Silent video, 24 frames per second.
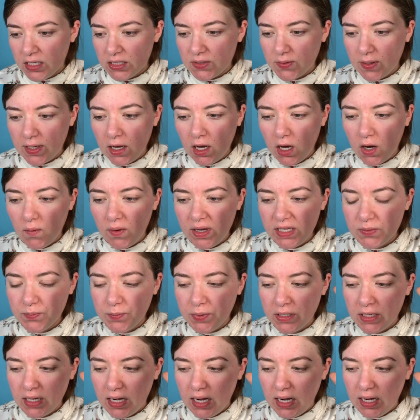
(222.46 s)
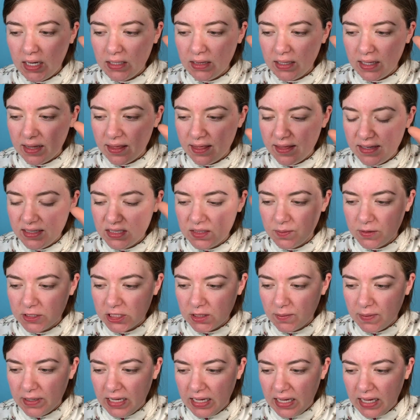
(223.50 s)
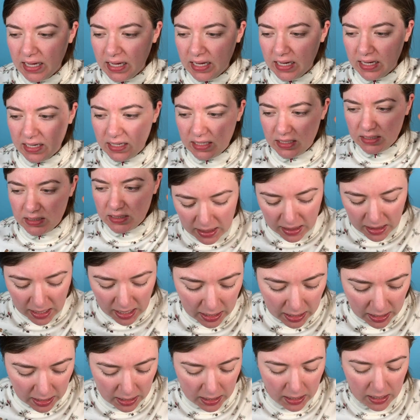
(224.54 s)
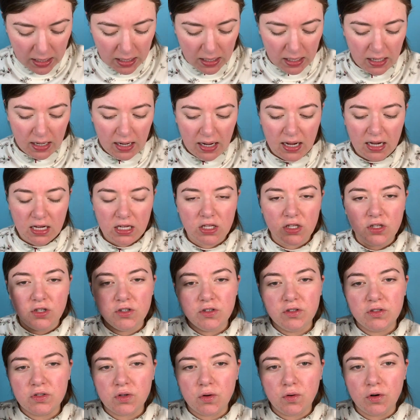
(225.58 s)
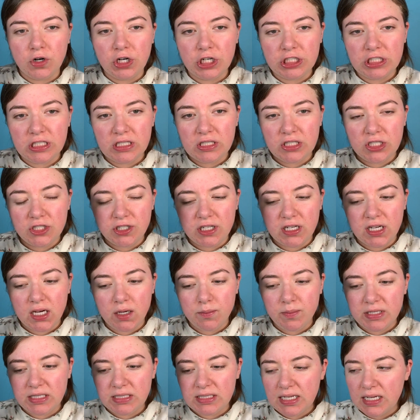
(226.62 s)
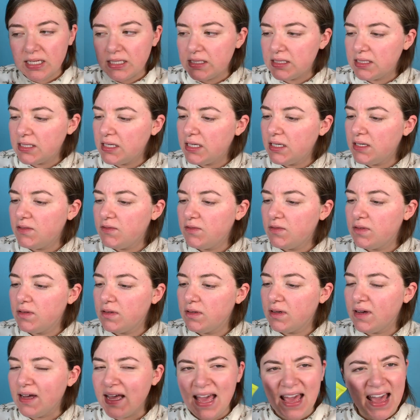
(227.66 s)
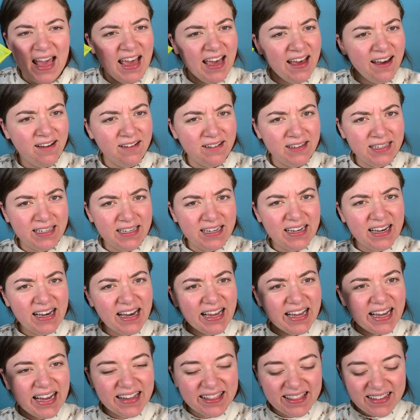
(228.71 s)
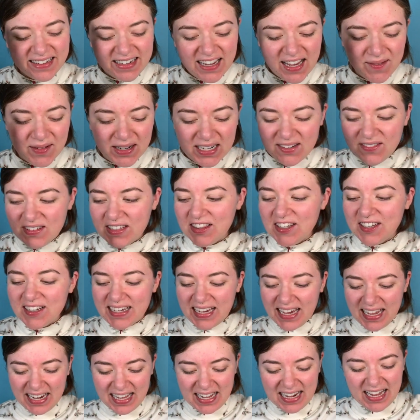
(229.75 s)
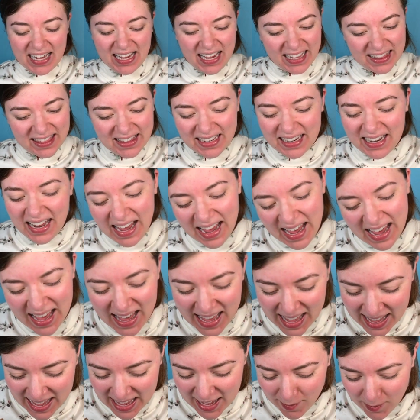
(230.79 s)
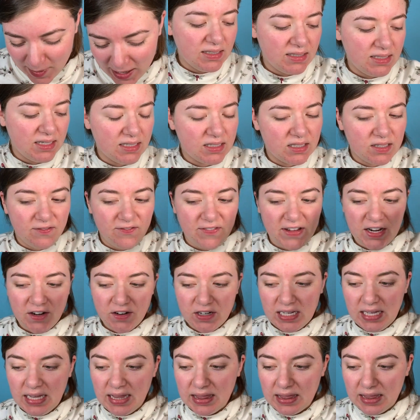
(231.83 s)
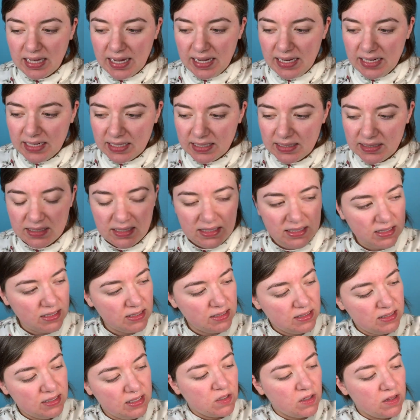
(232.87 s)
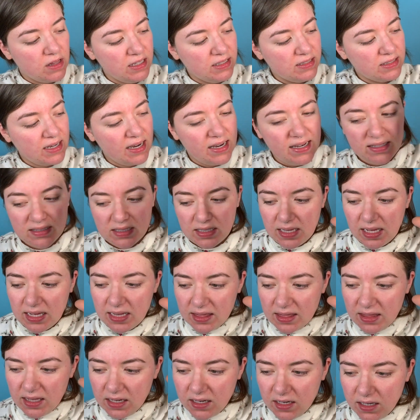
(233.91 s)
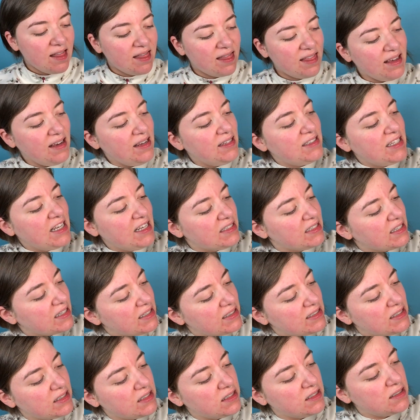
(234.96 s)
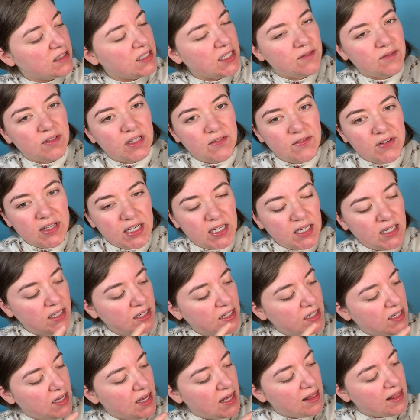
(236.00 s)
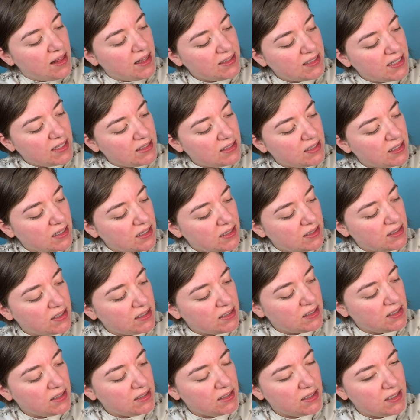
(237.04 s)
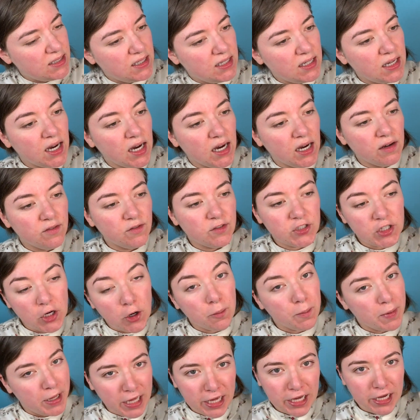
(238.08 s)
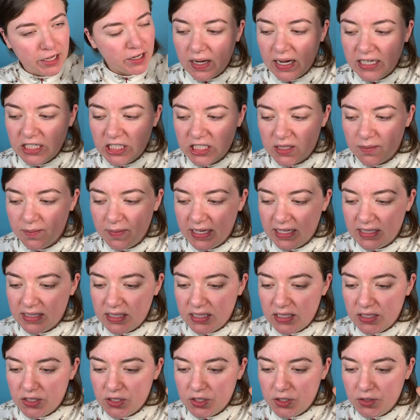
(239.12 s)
I always put on this much on my hand. Then I use Origin's Drink Up Intensive. Hell yeah, I got the name. I didn't even look at it and I got the name. It's a very light consistency. This guy is a lot thicker. This has the consistency of Nivea. This has the consistency of Yo Man. I just mix these 2